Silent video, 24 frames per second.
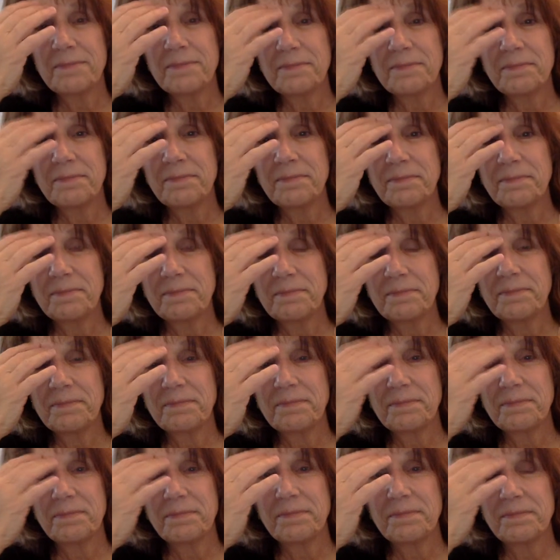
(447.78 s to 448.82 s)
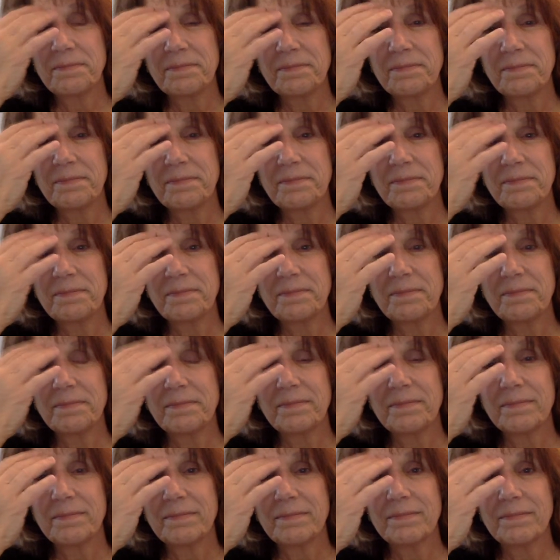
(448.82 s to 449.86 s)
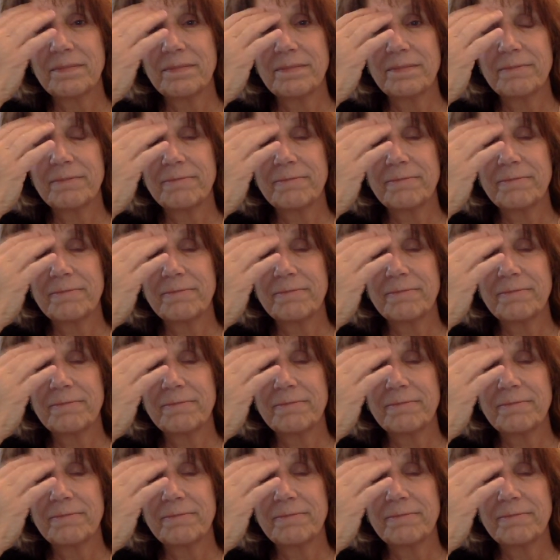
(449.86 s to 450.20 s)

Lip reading: No one is speaking in this clip.